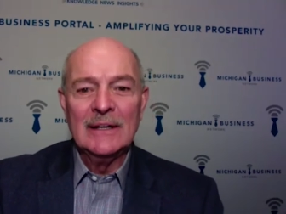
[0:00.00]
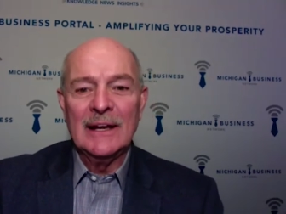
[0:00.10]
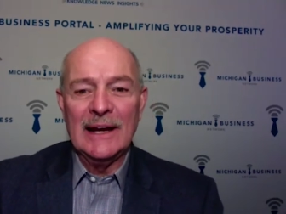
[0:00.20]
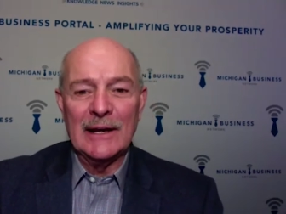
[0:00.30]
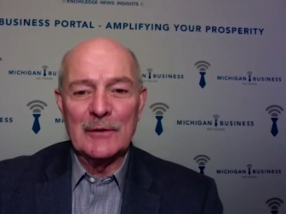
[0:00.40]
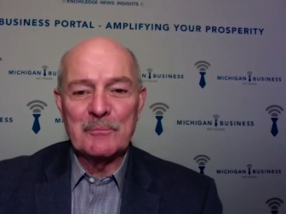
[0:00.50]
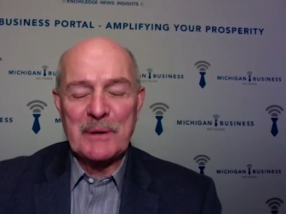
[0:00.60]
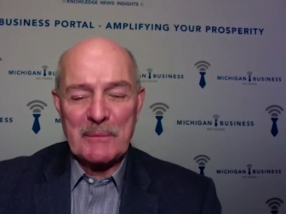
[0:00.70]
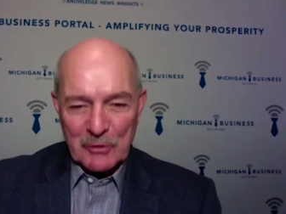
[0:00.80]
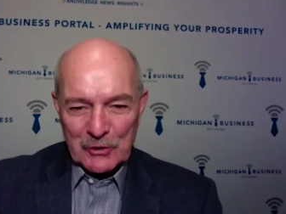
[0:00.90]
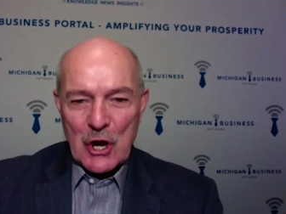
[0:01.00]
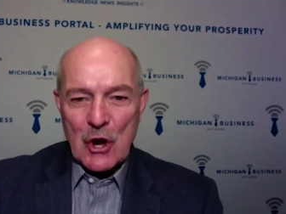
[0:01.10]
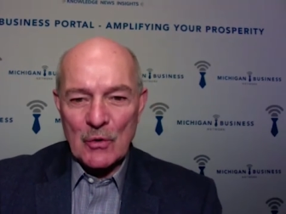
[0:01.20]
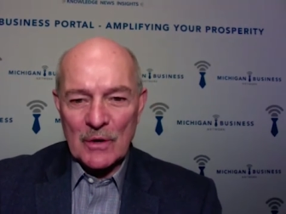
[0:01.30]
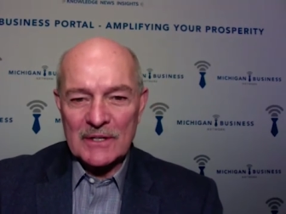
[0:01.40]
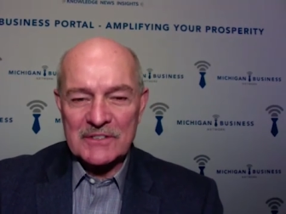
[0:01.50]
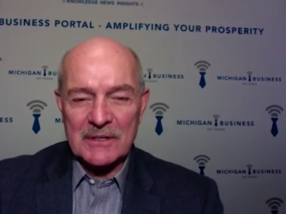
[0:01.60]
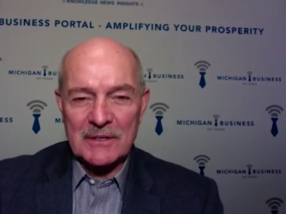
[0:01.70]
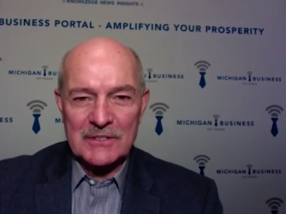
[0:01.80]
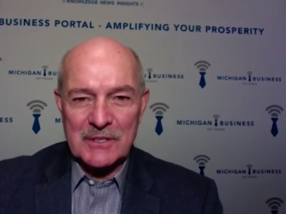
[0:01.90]
and people know it's
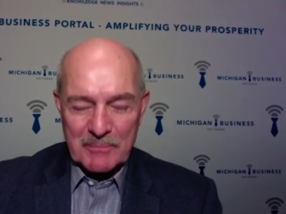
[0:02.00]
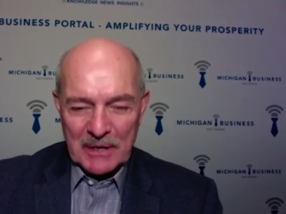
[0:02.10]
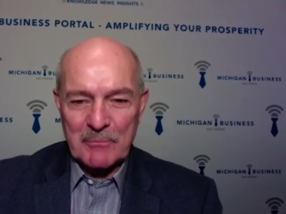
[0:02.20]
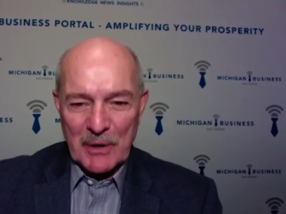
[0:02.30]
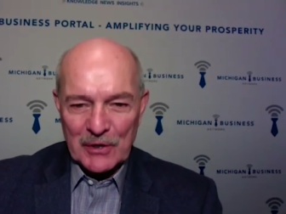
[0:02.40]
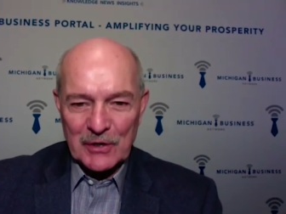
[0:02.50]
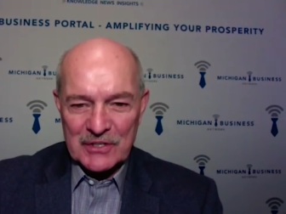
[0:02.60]
it's a big part of